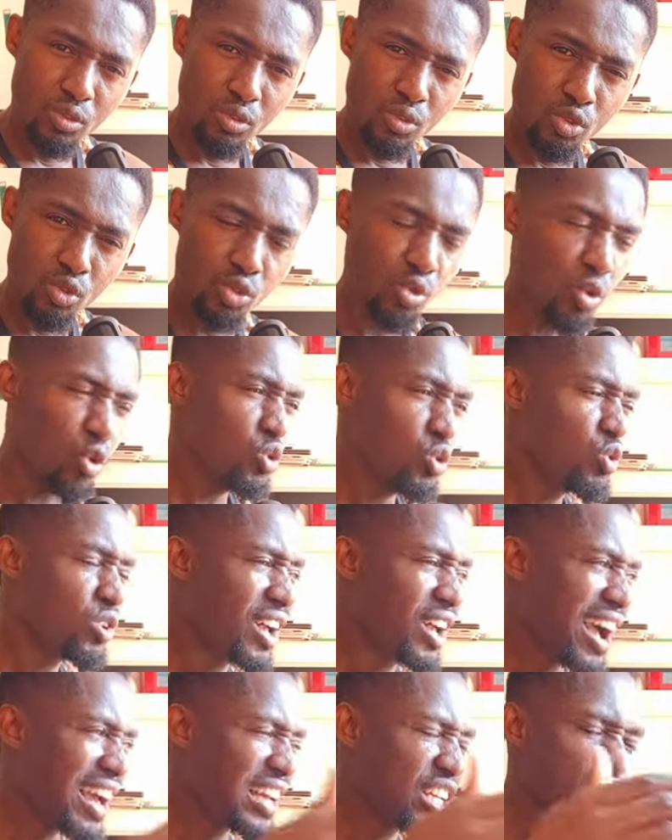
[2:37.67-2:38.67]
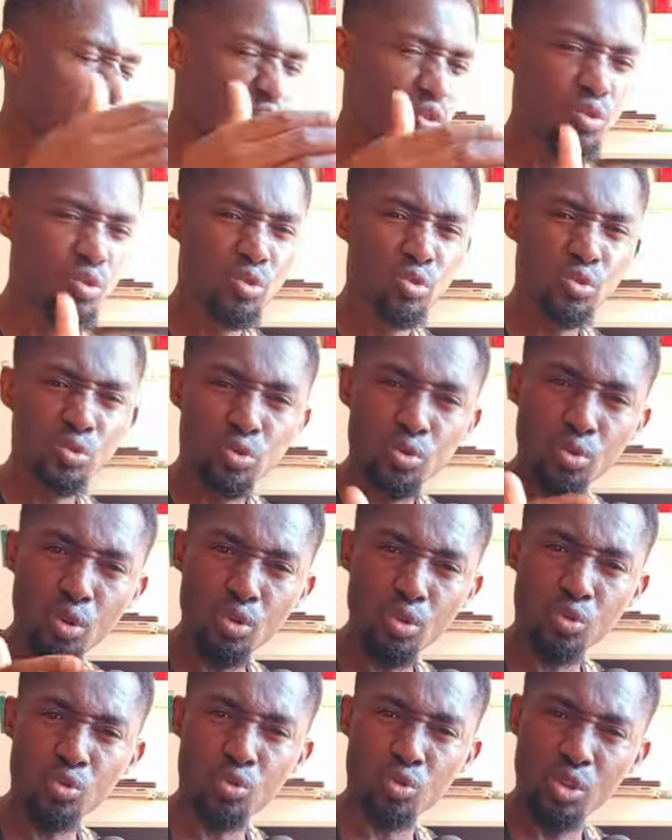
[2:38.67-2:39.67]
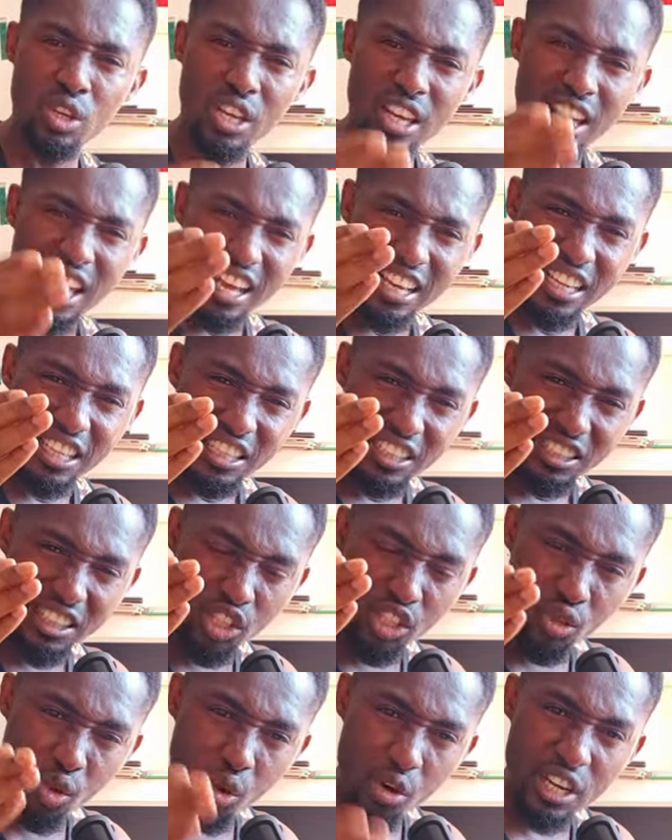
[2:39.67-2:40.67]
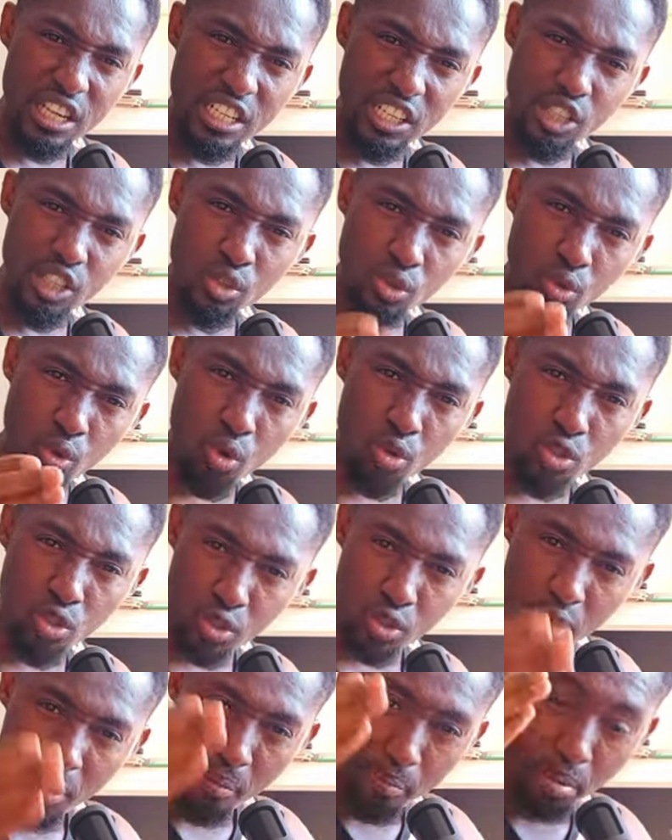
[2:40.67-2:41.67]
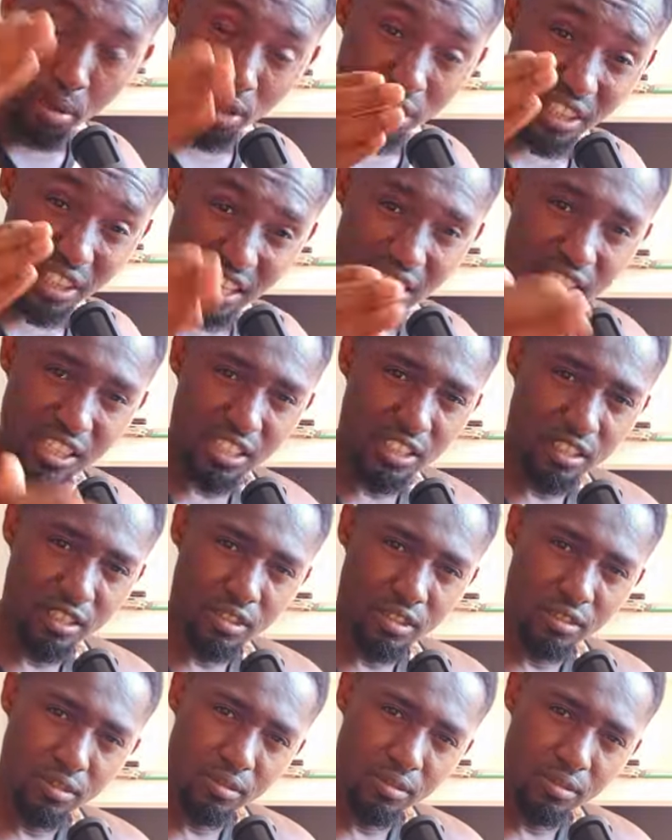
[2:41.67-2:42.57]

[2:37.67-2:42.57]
So you guys should not discourage those protesting.